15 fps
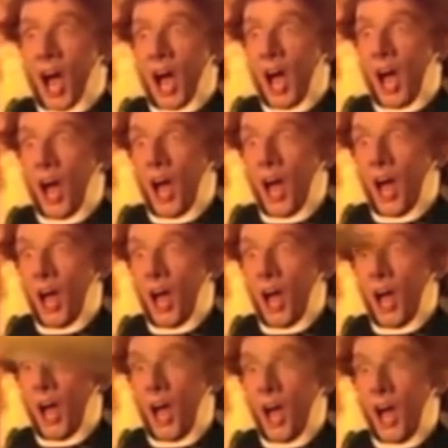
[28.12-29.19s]
no
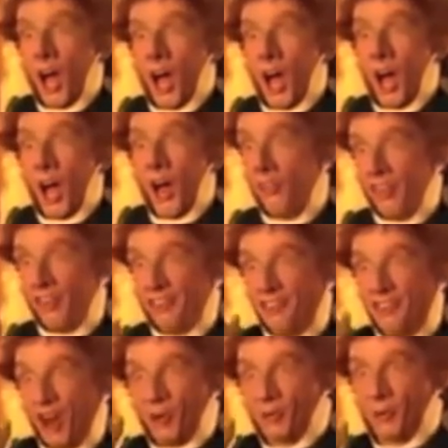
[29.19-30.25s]
room! There's
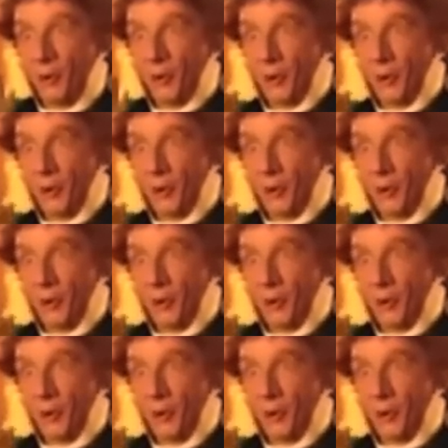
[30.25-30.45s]
no